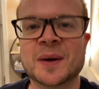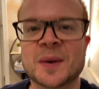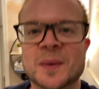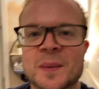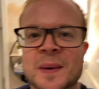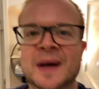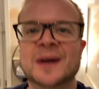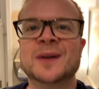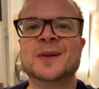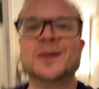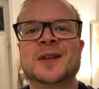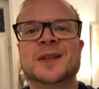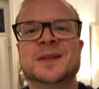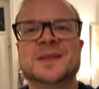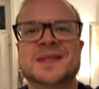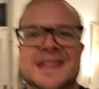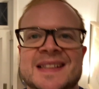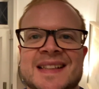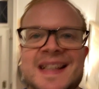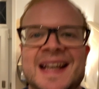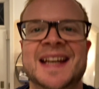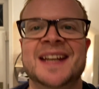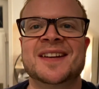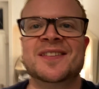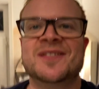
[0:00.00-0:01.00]
Welcome to
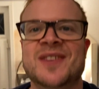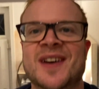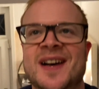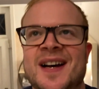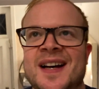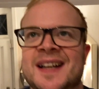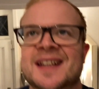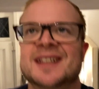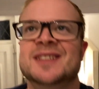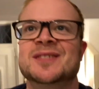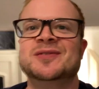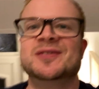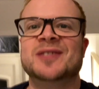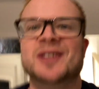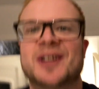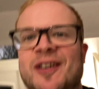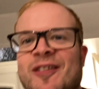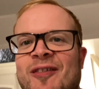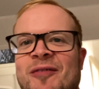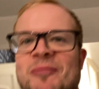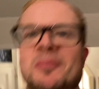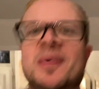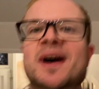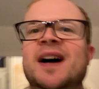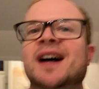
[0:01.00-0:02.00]
day 5
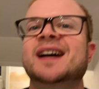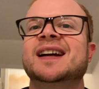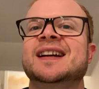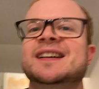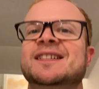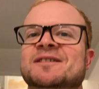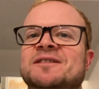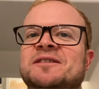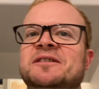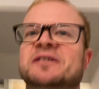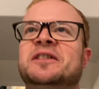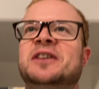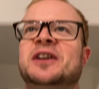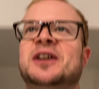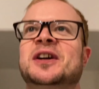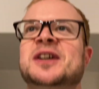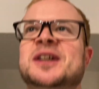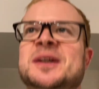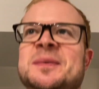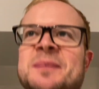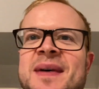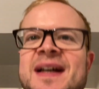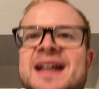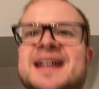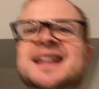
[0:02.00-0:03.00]
of my
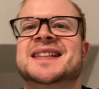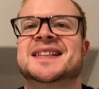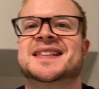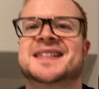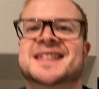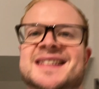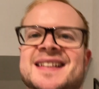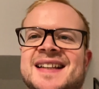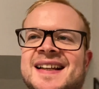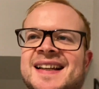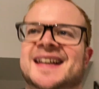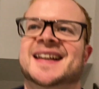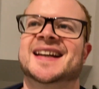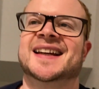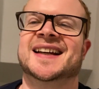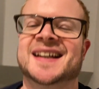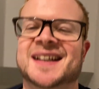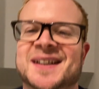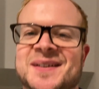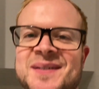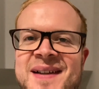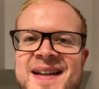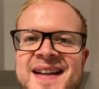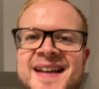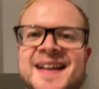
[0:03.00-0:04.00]
Vlogmas.
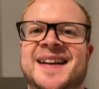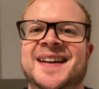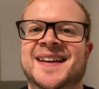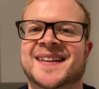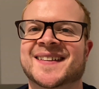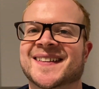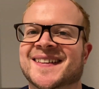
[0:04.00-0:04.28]
Here we go.